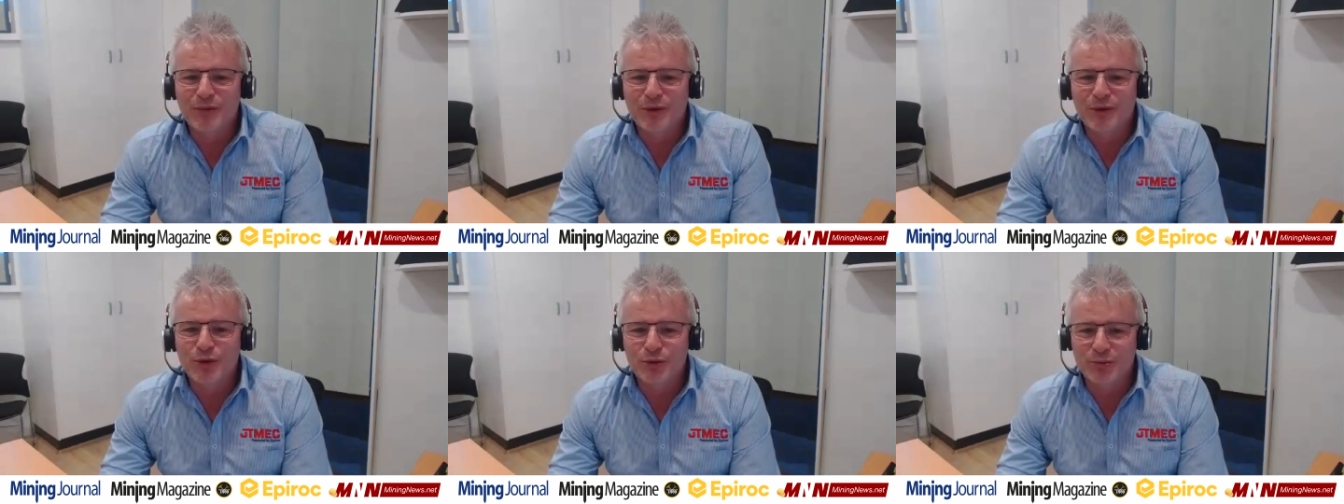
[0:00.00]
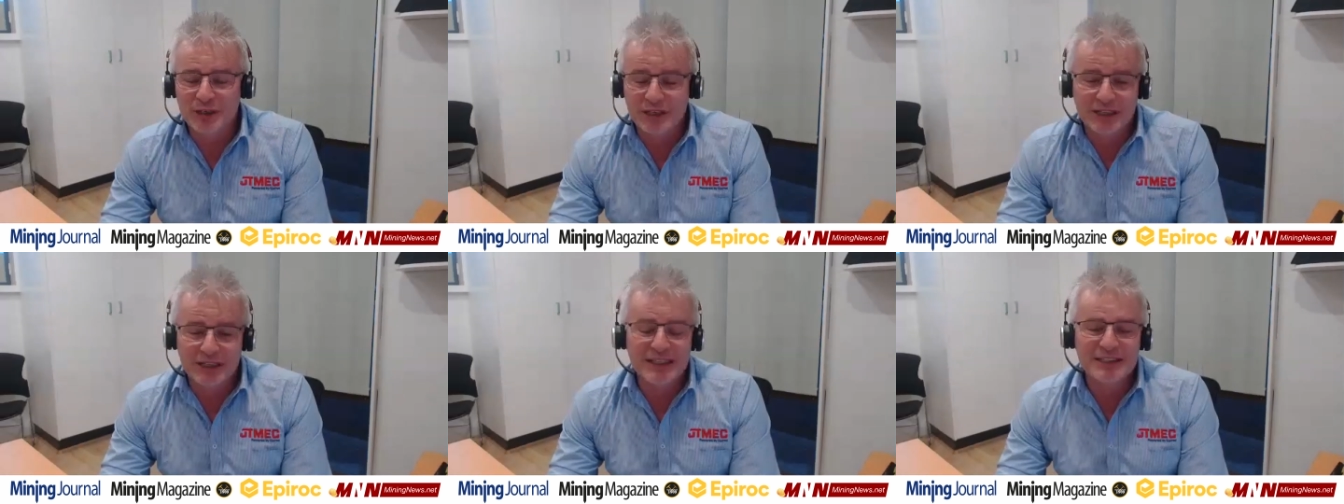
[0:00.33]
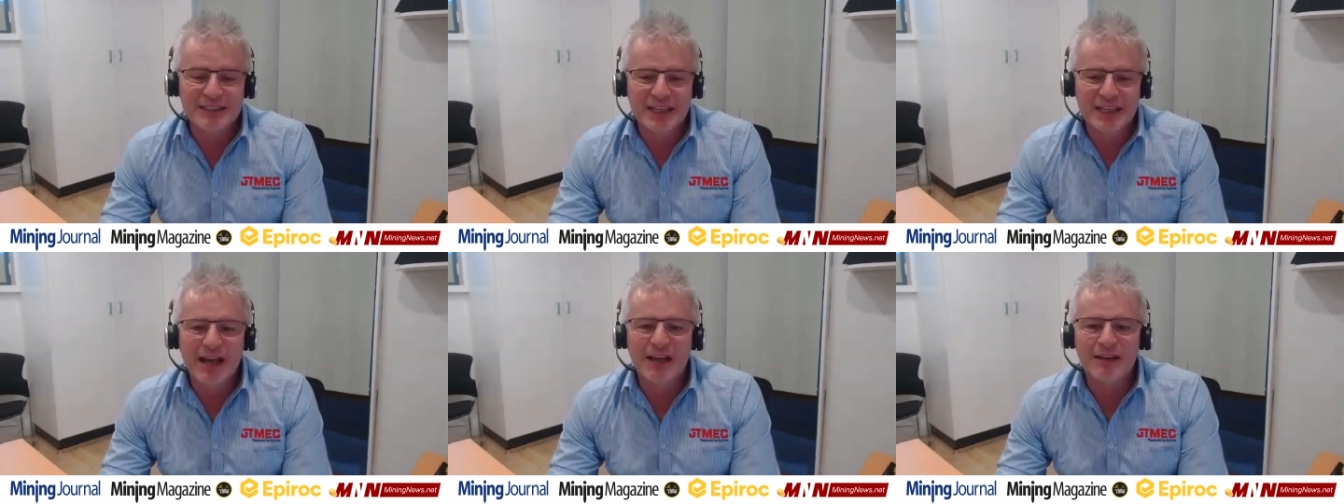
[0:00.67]
could be
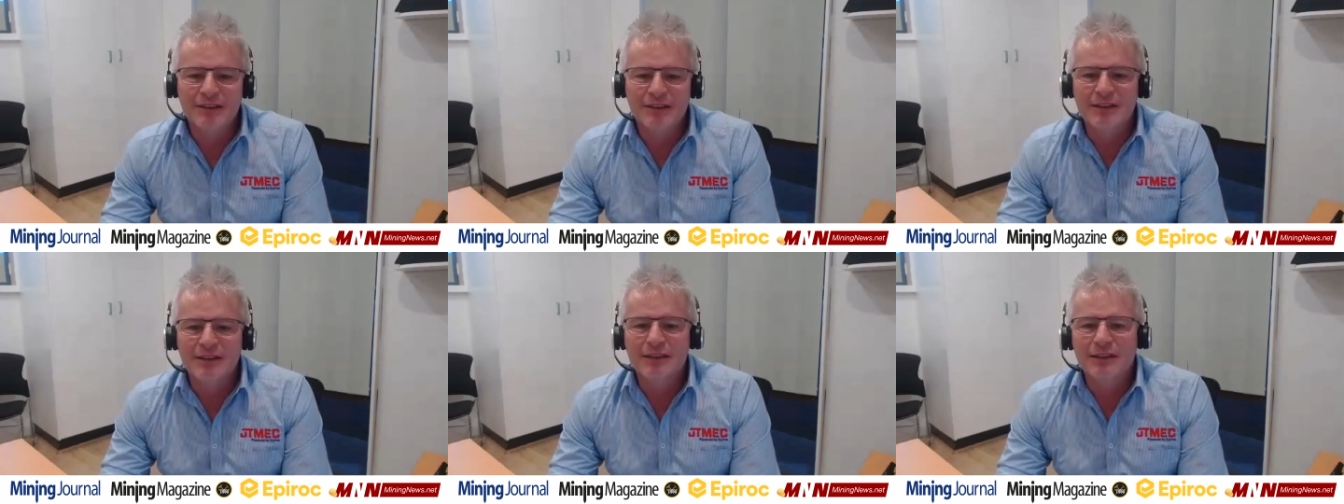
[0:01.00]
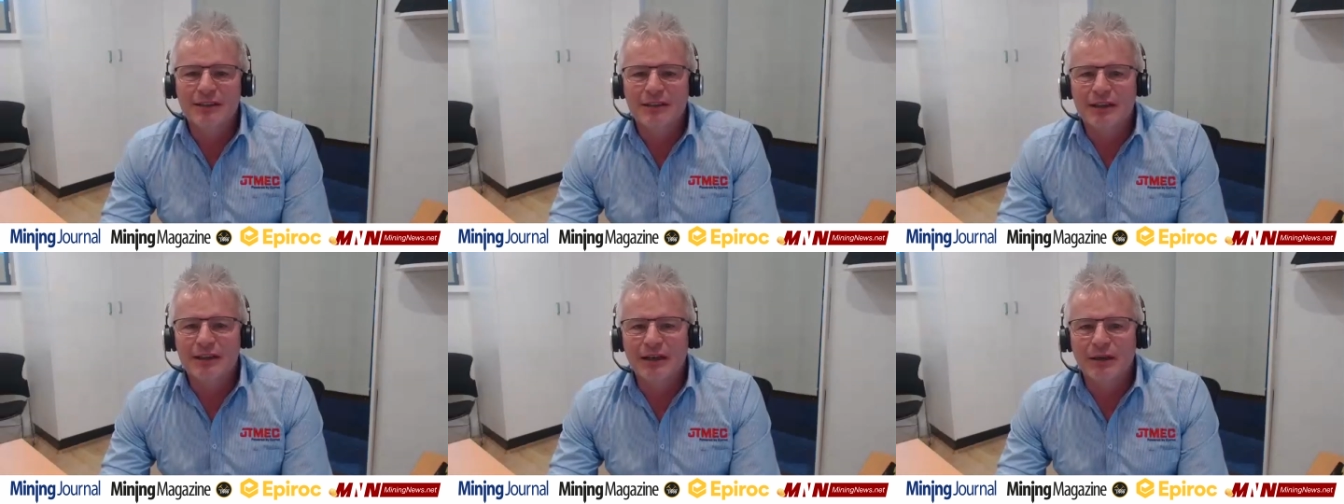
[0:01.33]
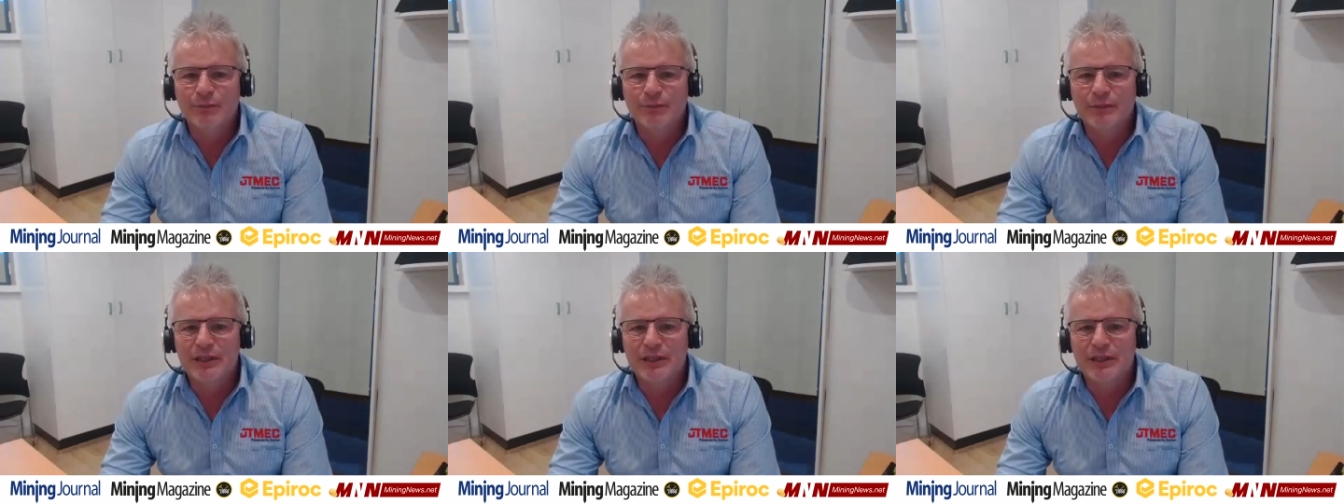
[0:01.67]
easier
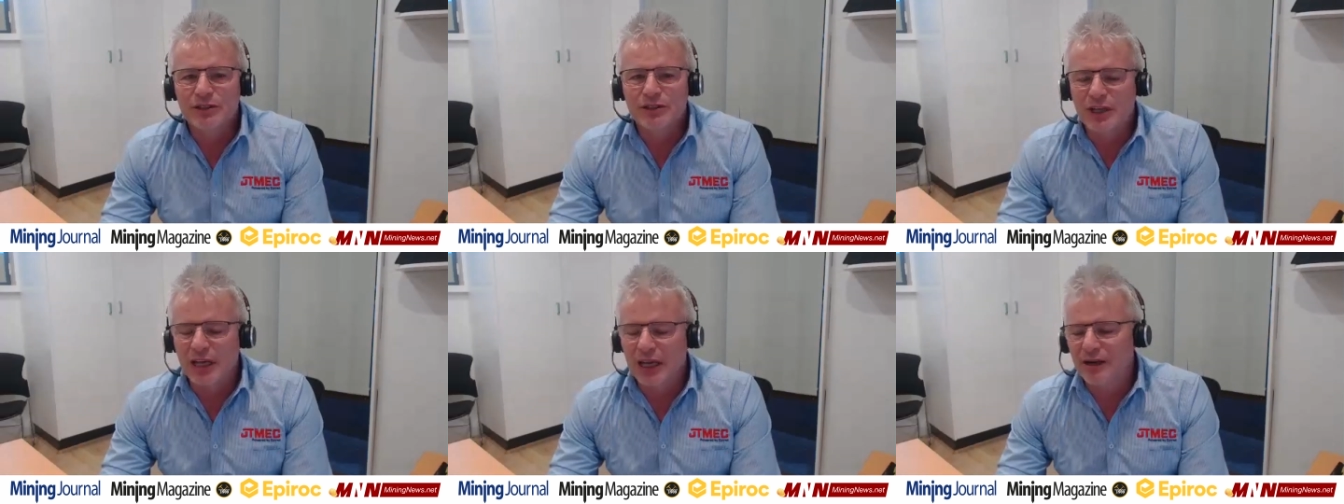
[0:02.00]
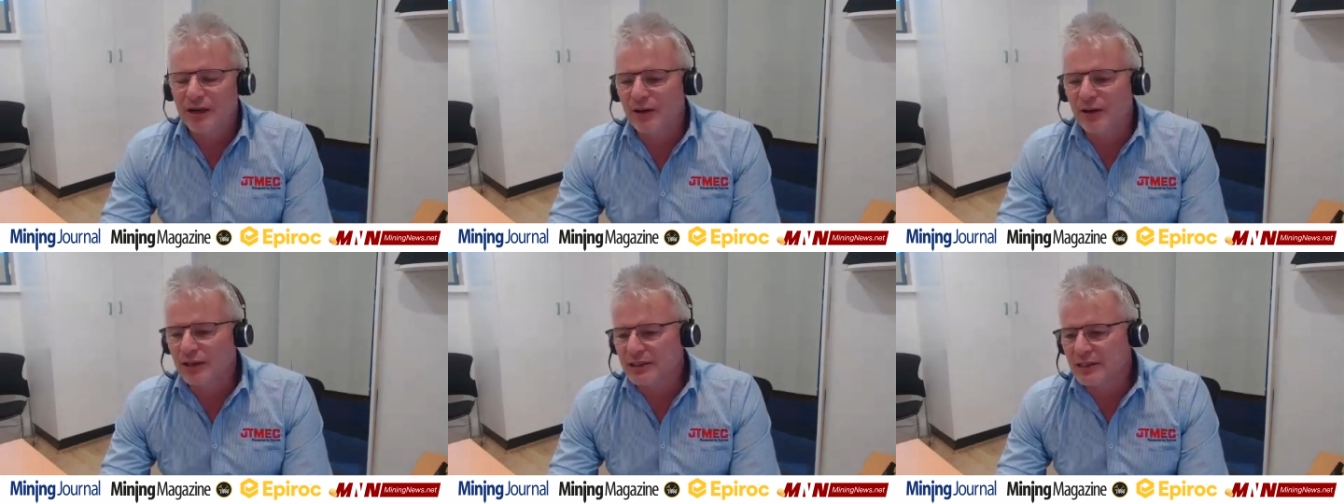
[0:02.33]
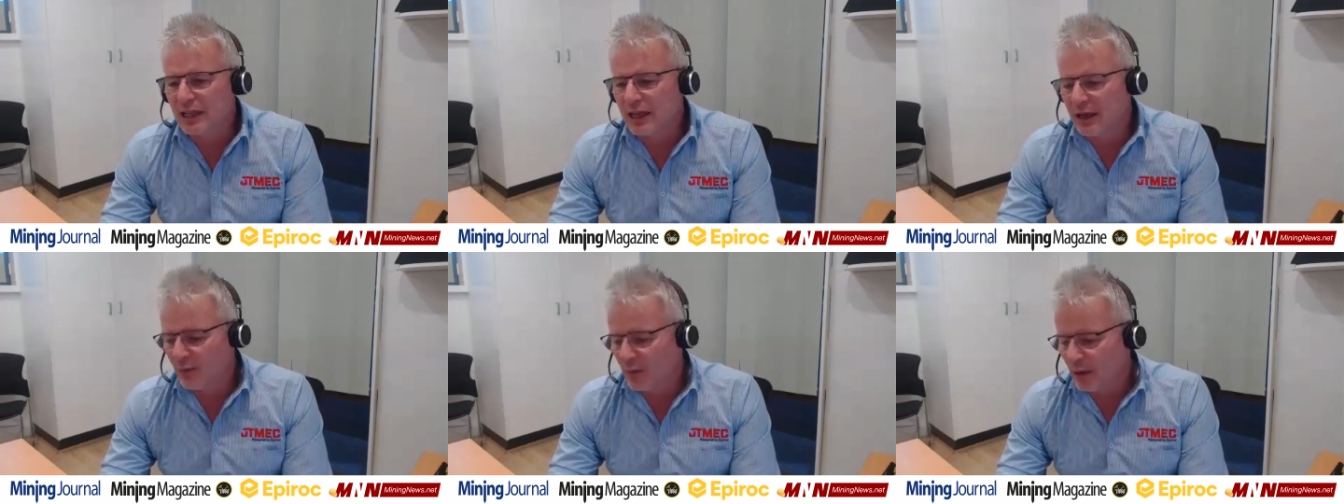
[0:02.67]
um, because you can
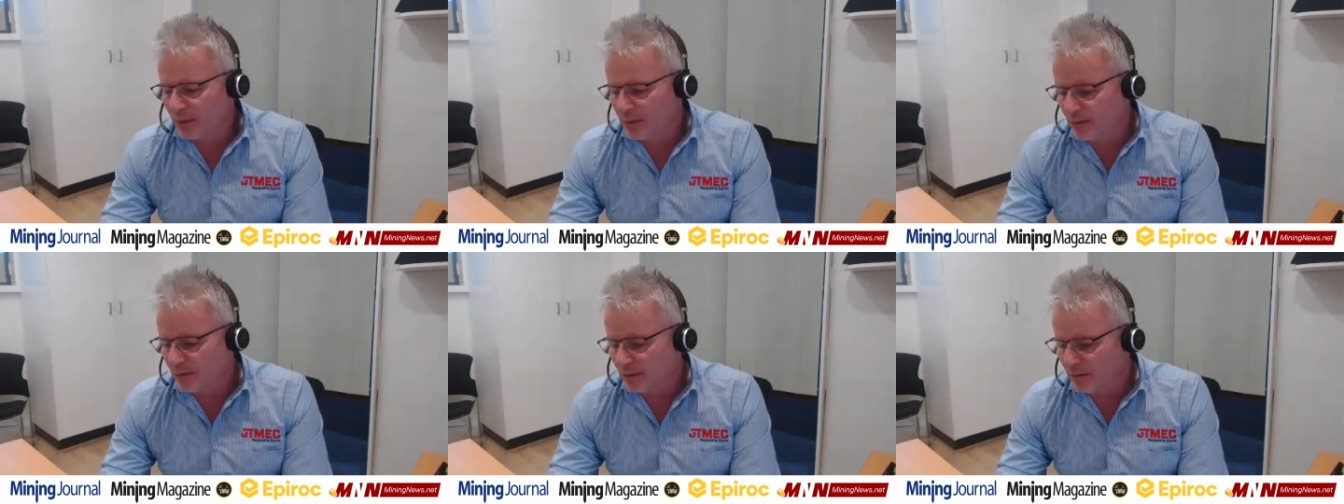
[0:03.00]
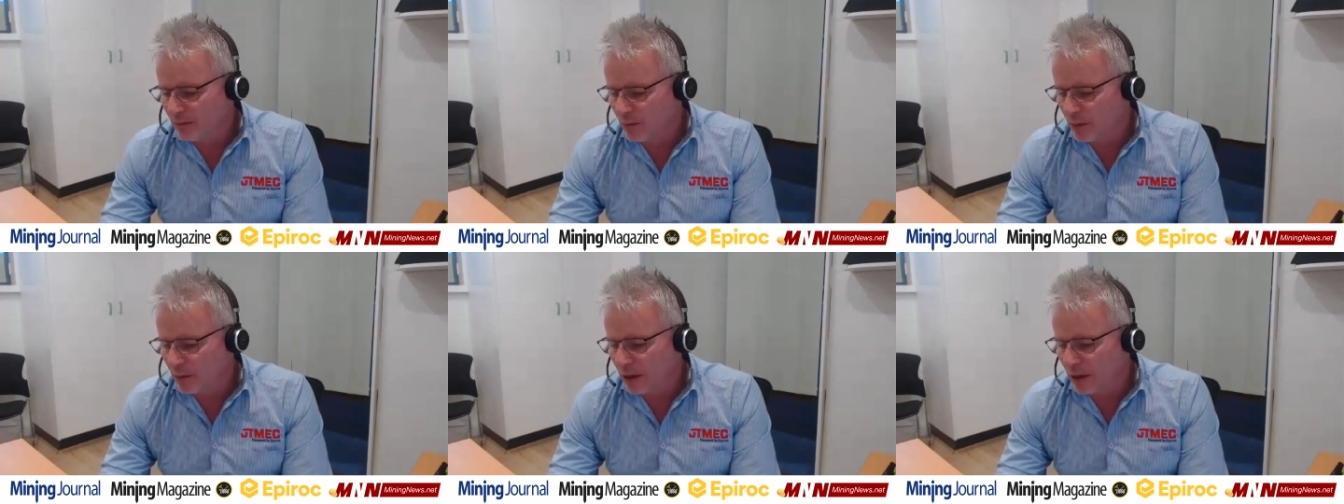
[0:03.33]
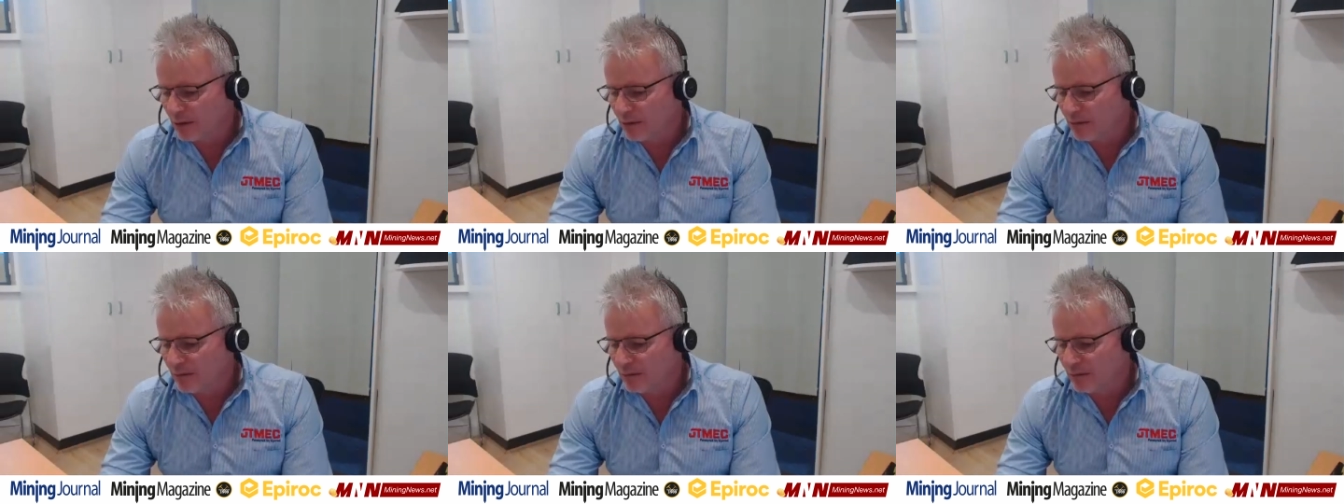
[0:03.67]
isolate one
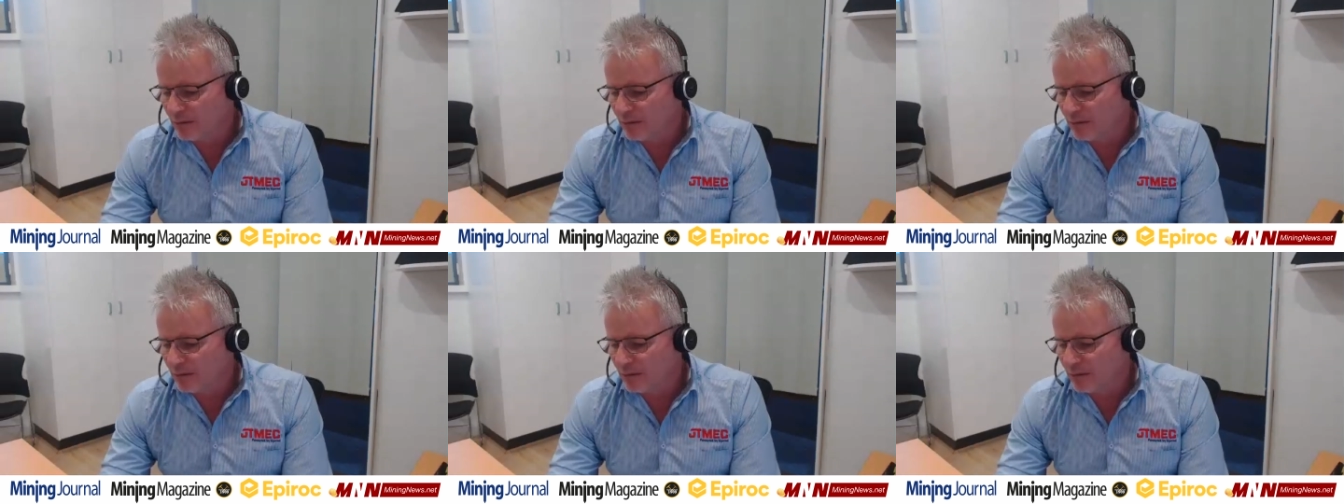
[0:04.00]
one